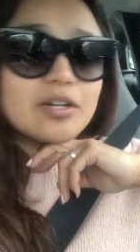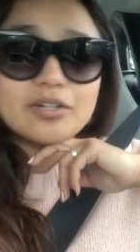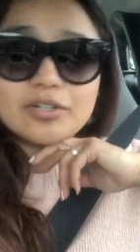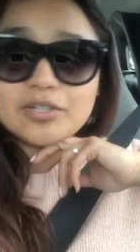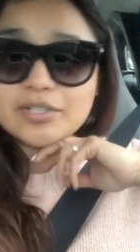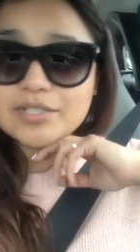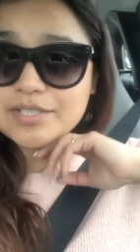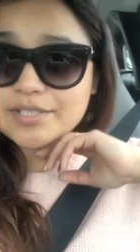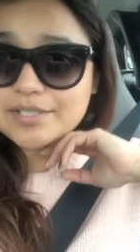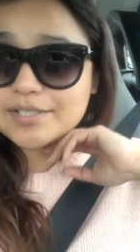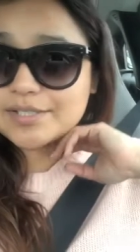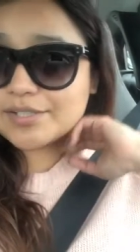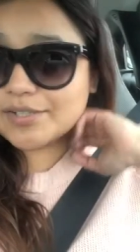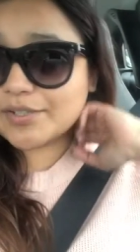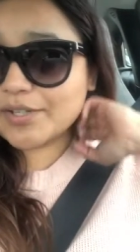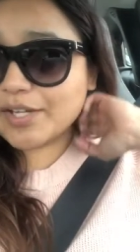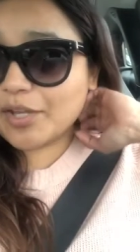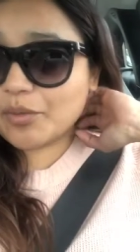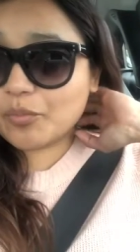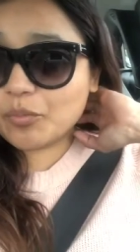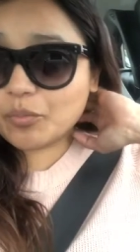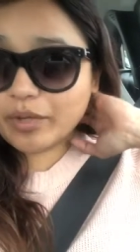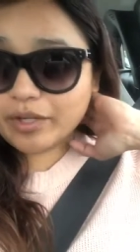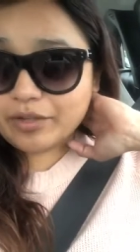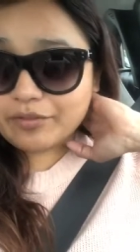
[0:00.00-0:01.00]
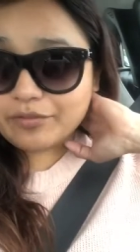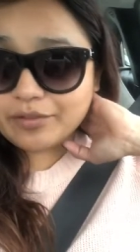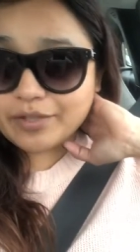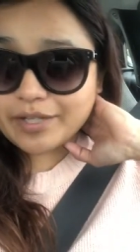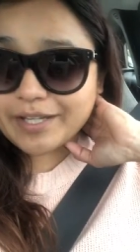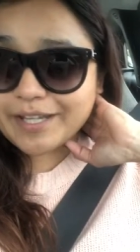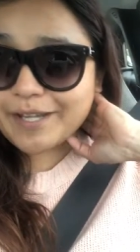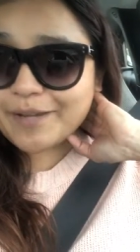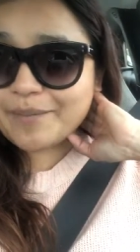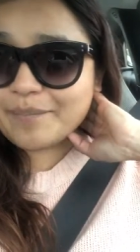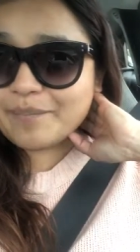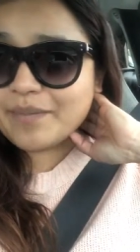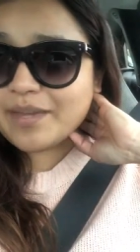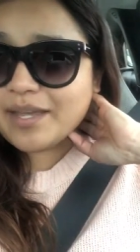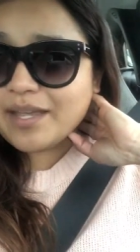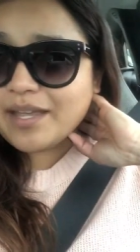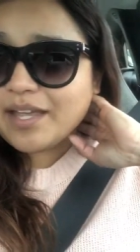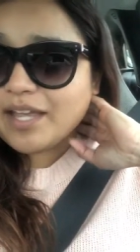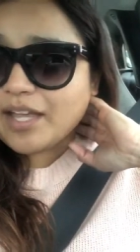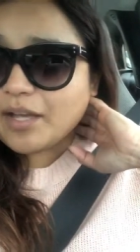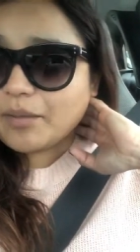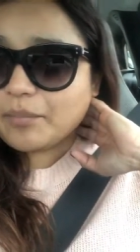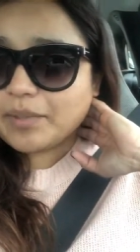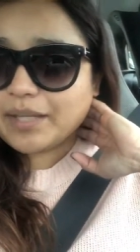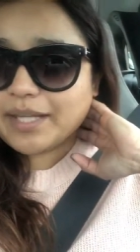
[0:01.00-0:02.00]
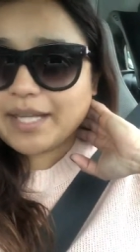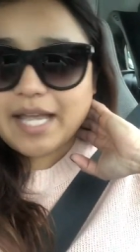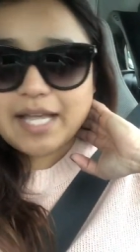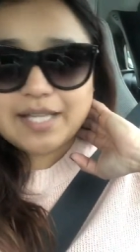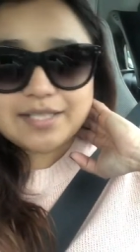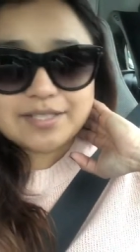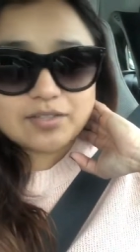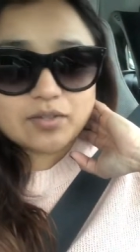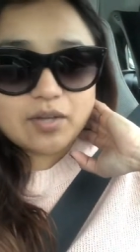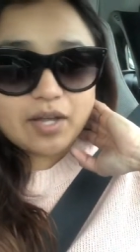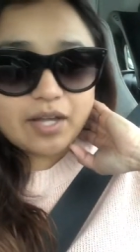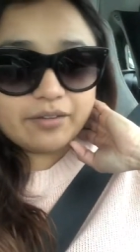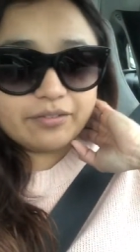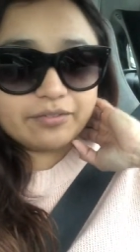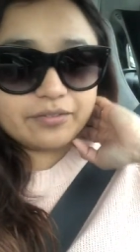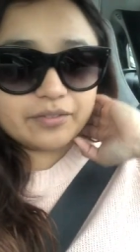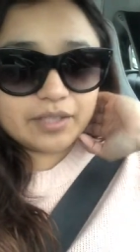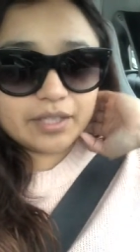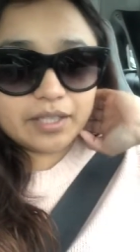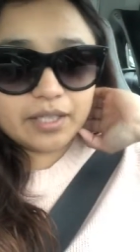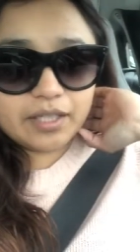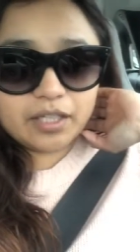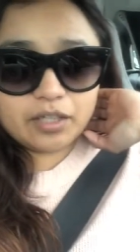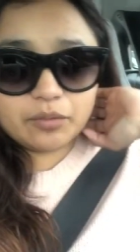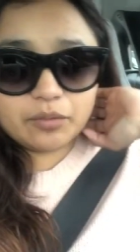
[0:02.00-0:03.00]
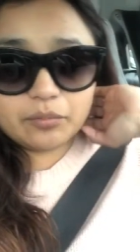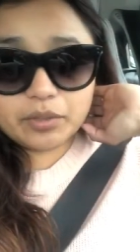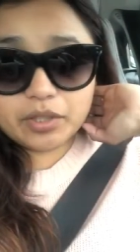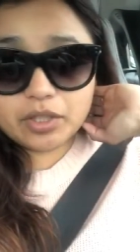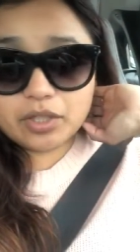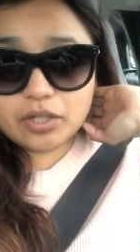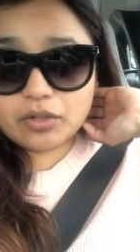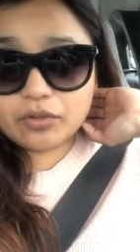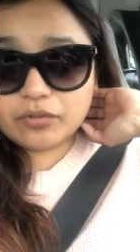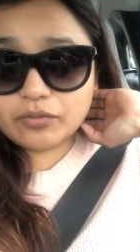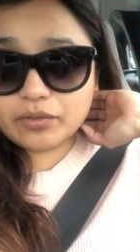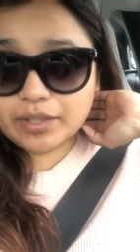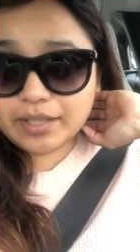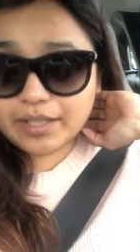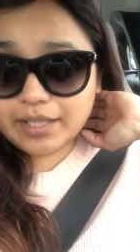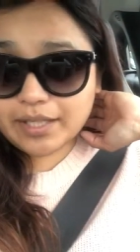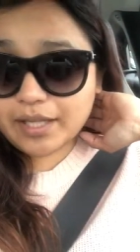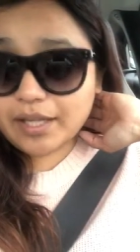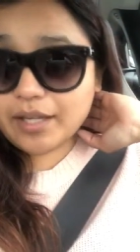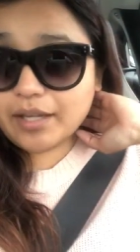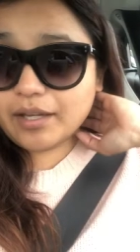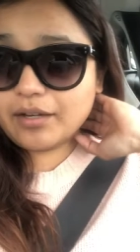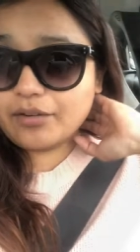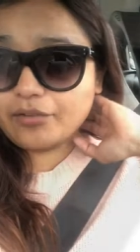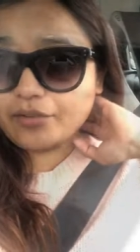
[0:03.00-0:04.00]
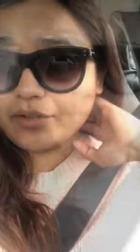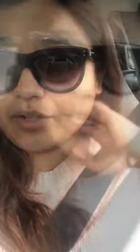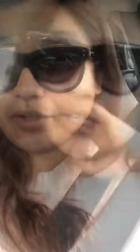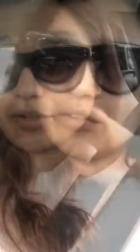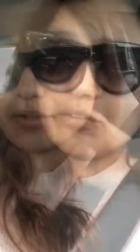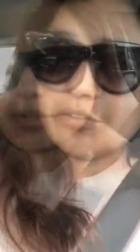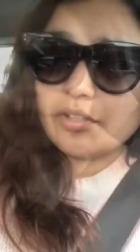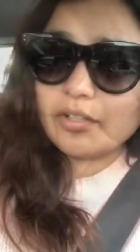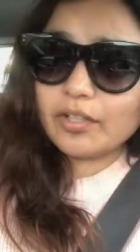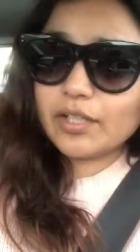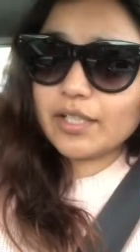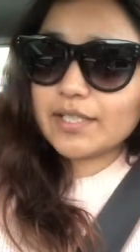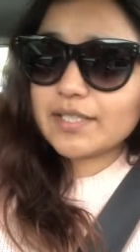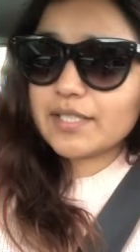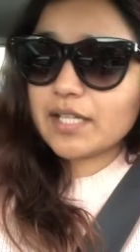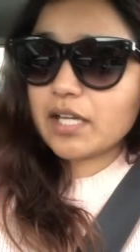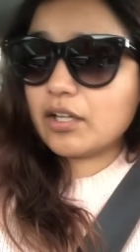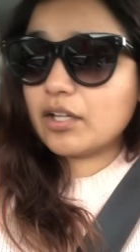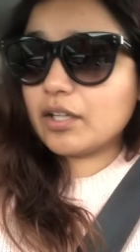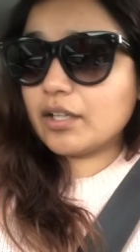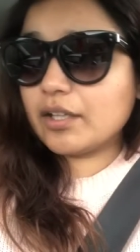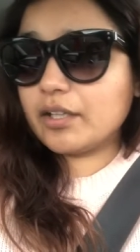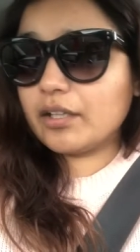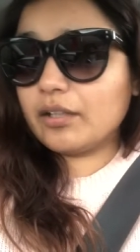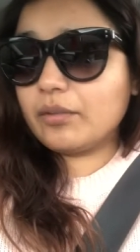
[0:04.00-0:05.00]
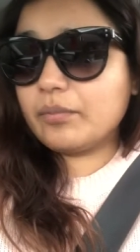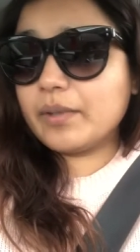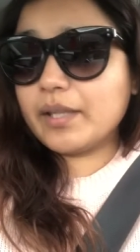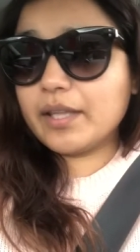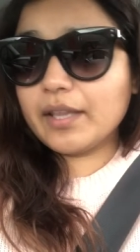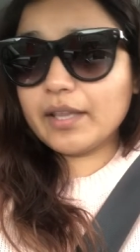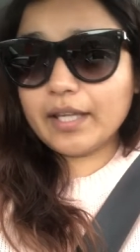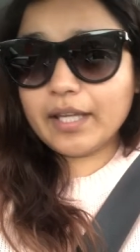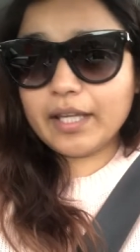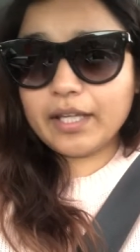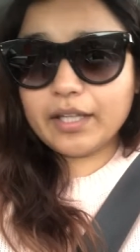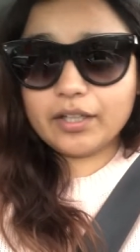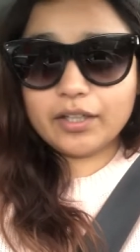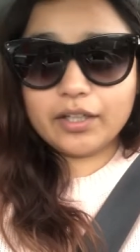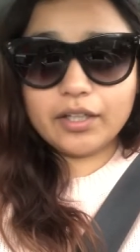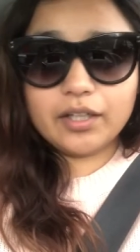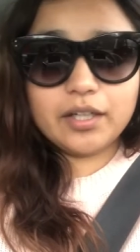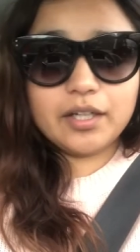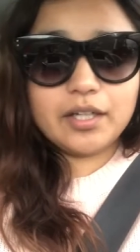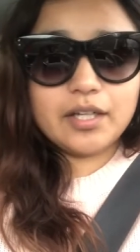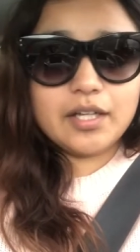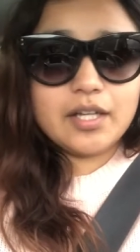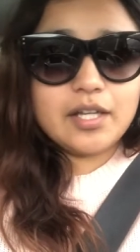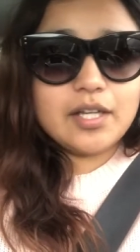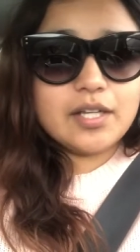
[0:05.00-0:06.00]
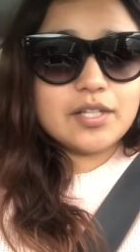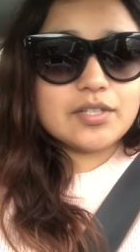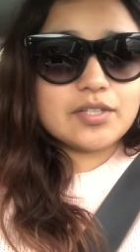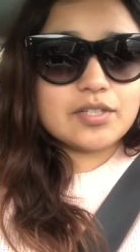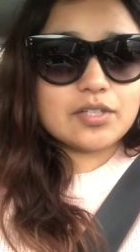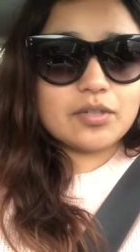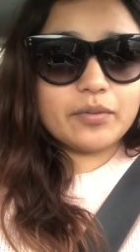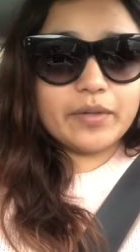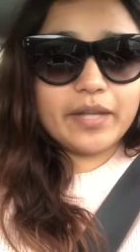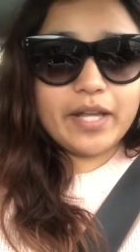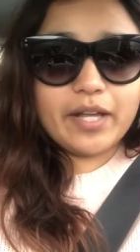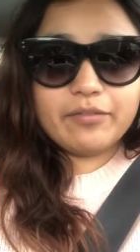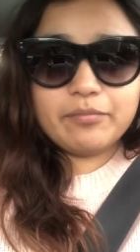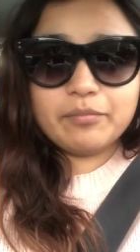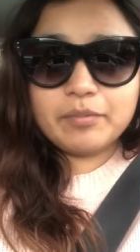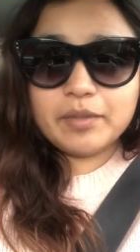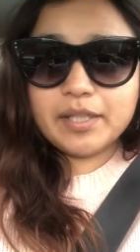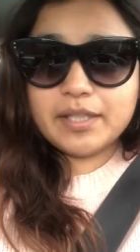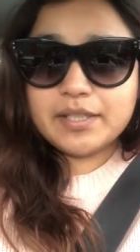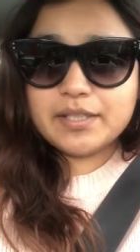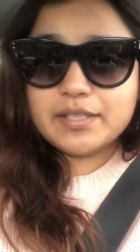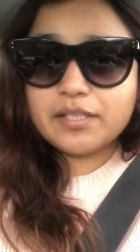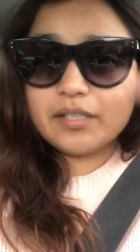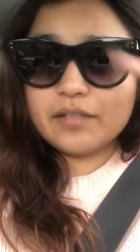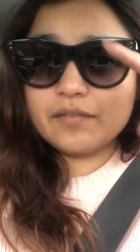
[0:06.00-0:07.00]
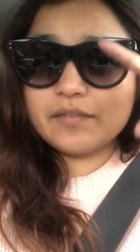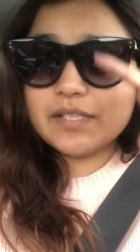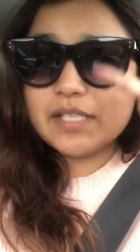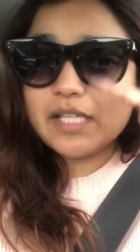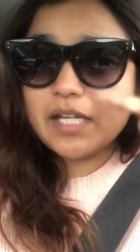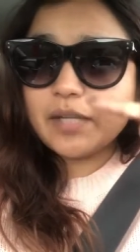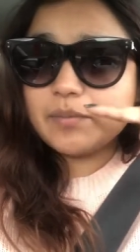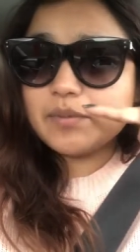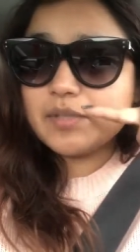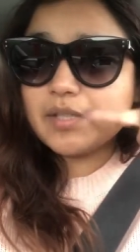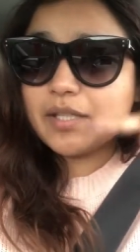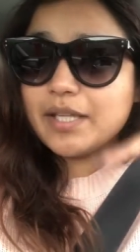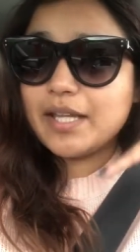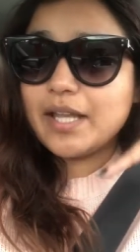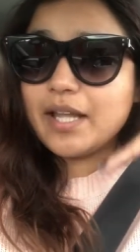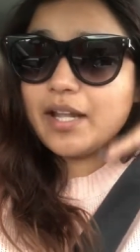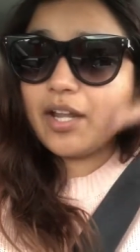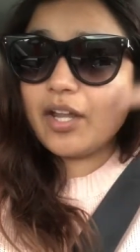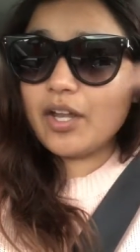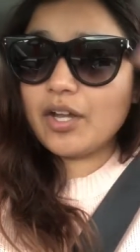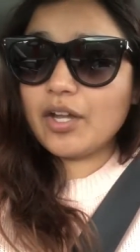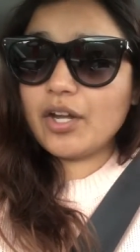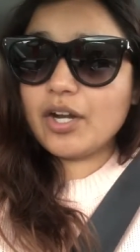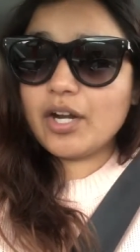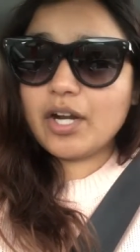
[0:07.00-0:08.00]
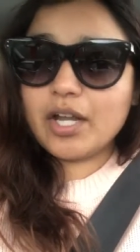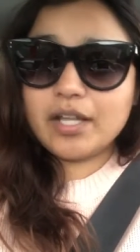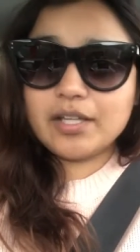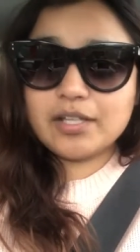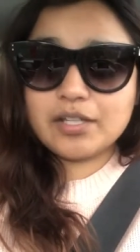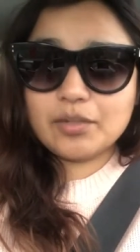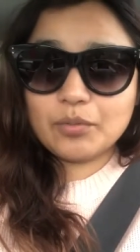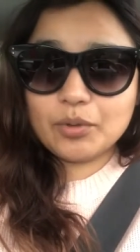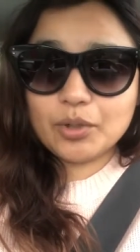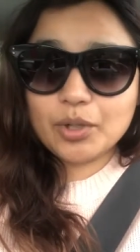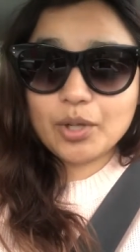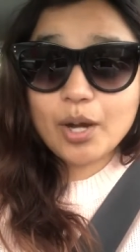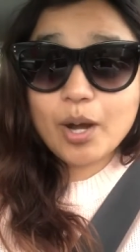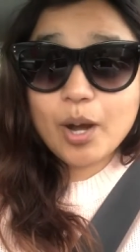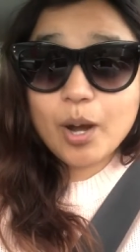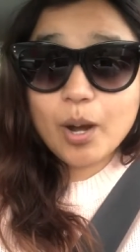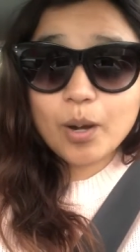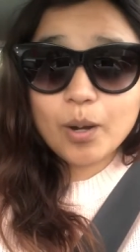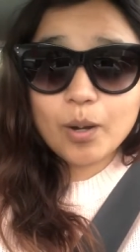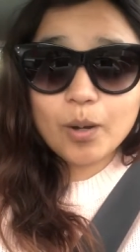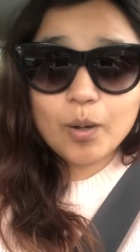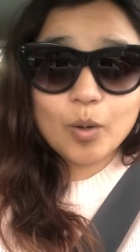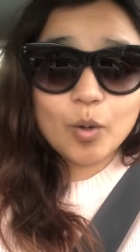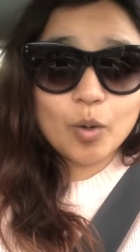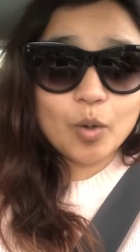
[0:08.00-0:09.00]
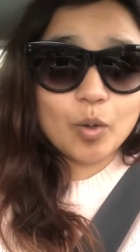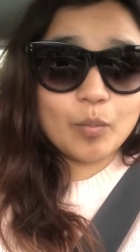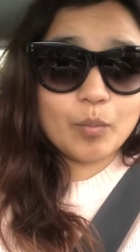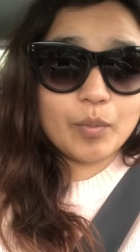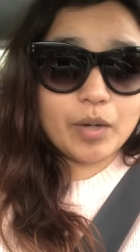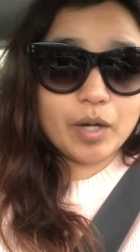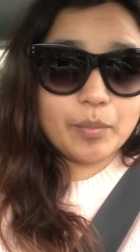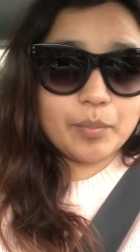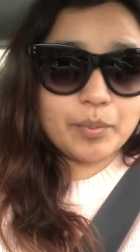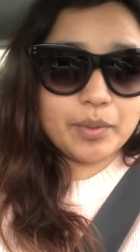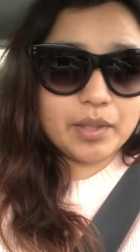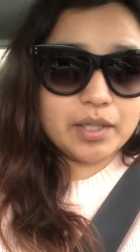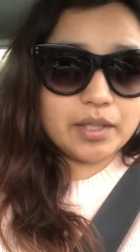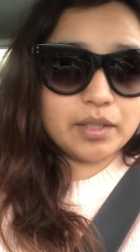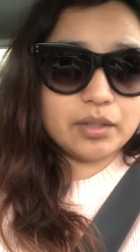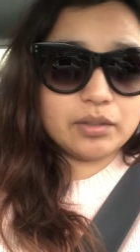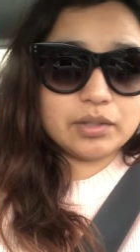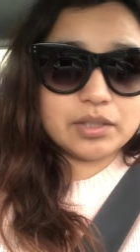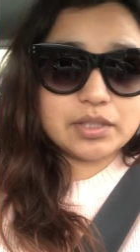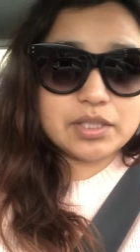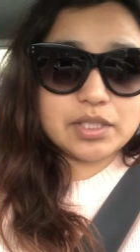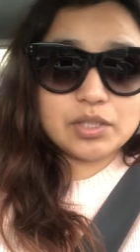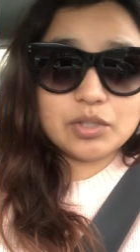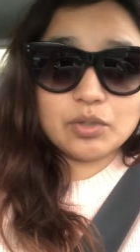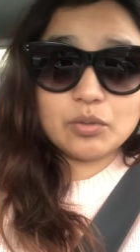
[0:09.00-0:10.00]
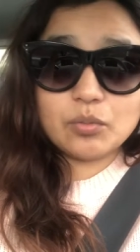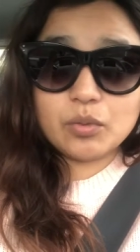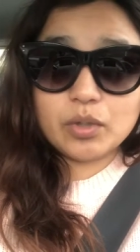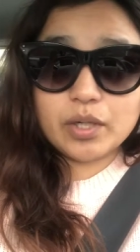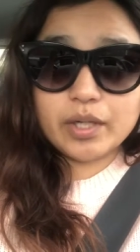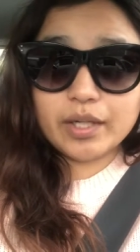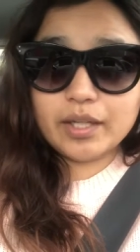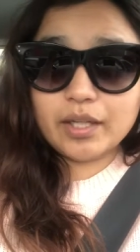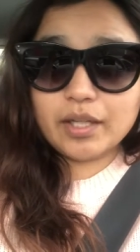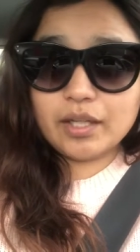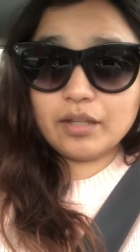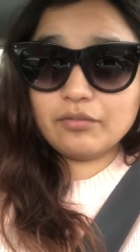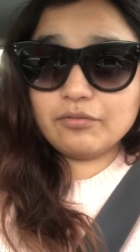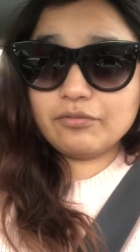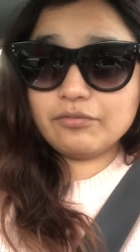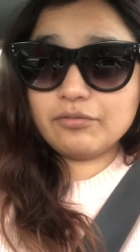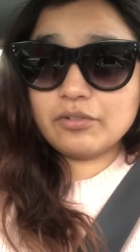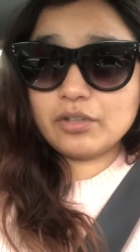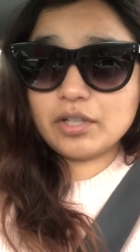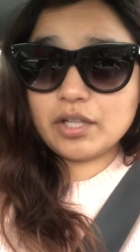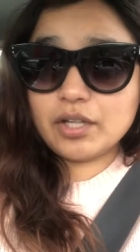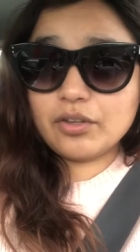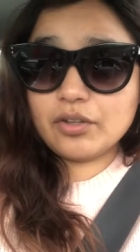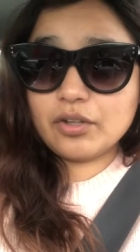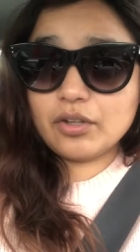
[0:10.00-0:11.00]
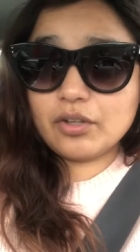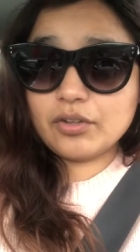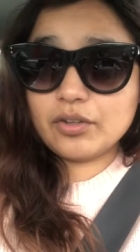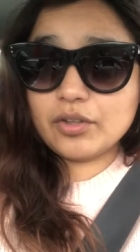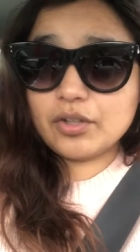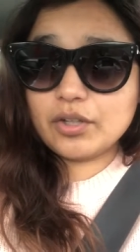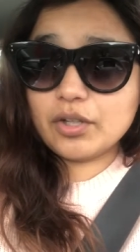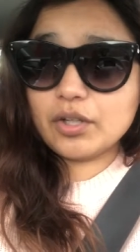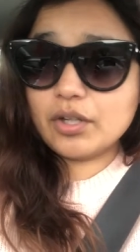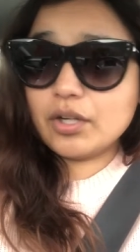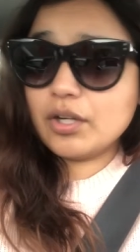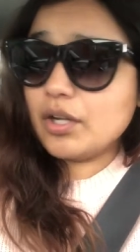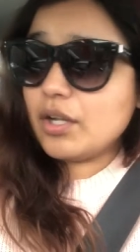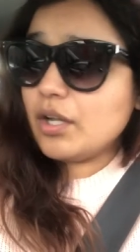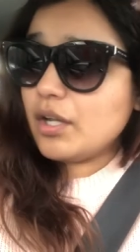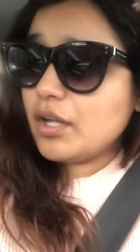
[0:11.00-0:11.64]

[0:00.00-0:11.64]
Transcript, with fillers: across the street and wait for them but yeah so after here we go get Ariel Ariel gets out a little bit later so we have plenty of time to get her and then we'll go home I'll probably continue working for another